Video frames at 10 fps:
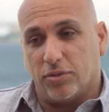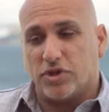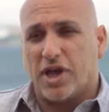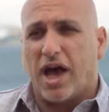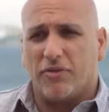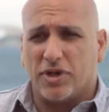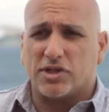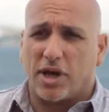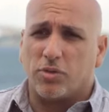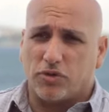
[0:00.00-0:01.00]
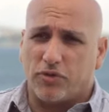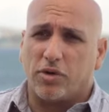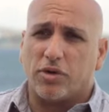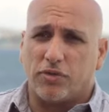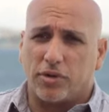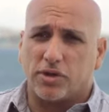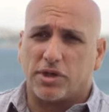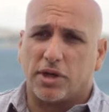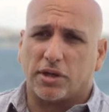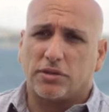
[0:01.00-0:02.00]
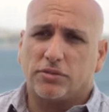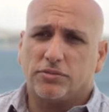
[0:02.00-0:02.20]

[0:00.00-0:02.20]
it was obvious I was very, very sick.